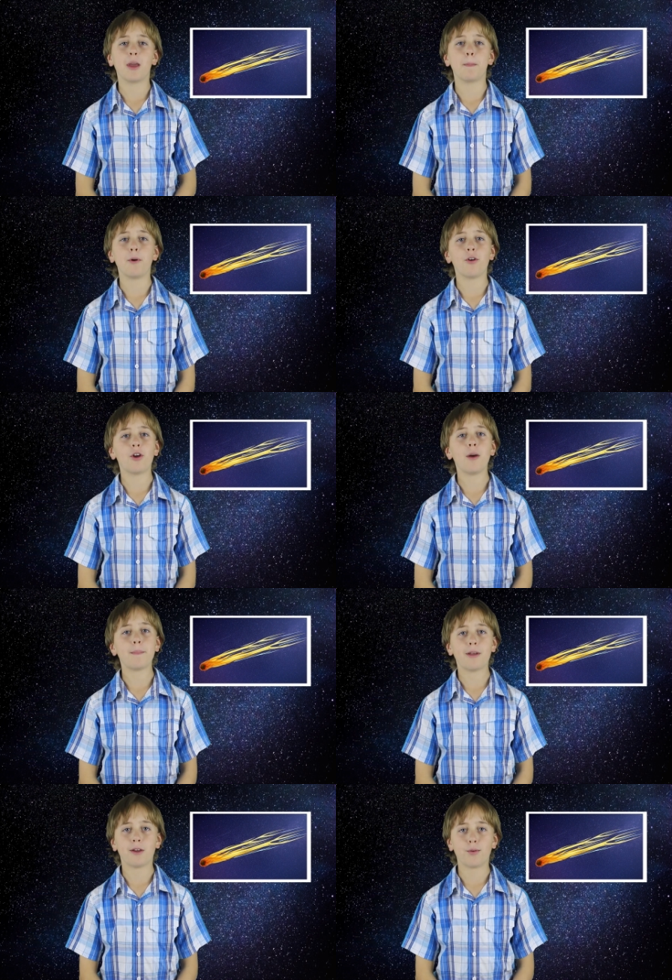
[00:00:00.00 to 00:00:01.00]
they burn
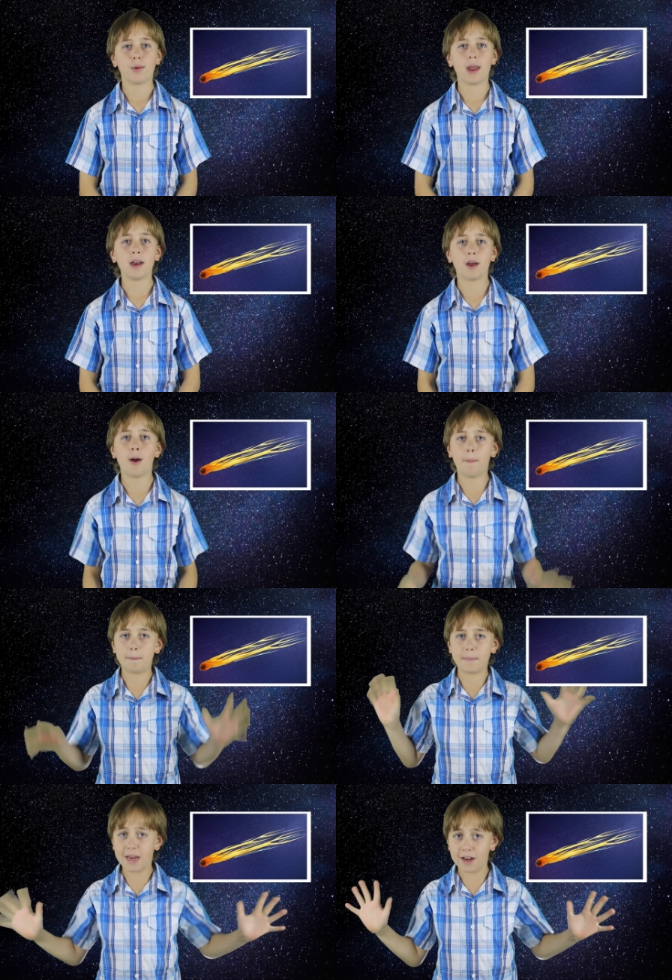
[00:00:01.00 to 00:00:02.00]
up and create a
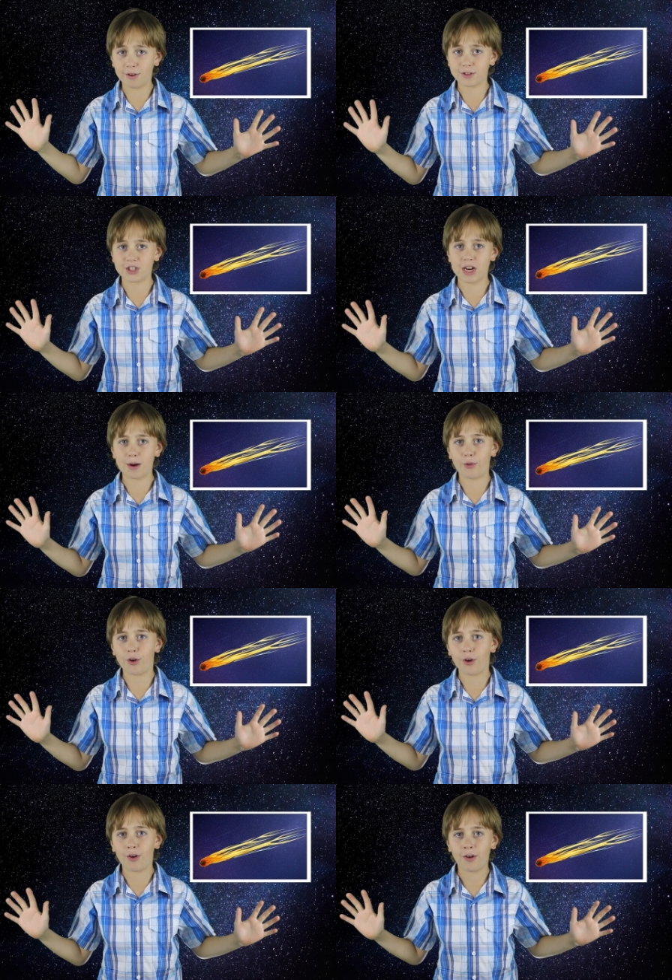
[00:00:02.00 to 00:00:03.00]
meteor
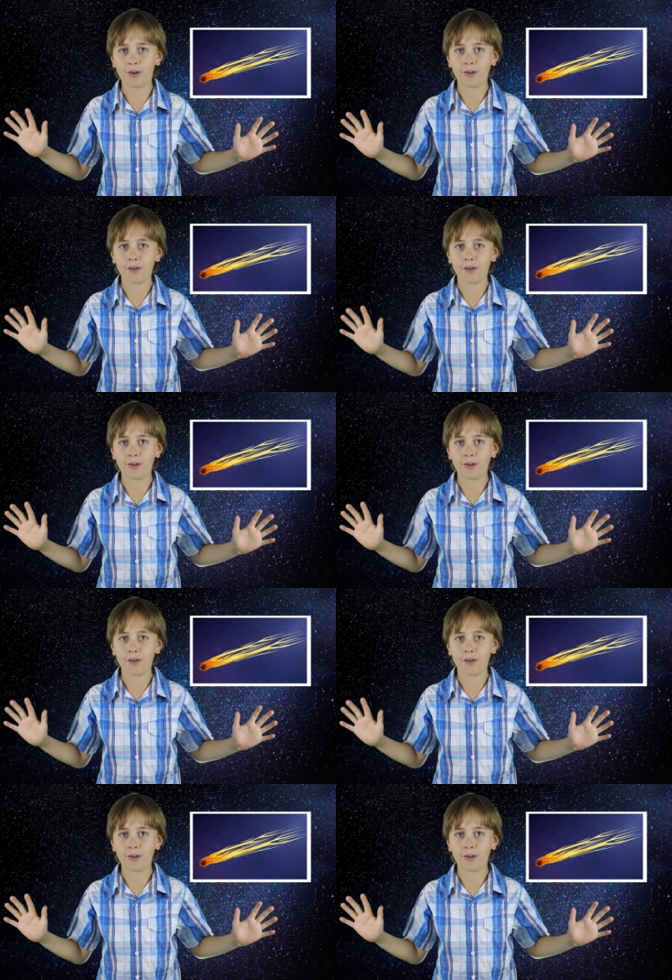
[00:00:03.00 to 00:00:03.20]
shower.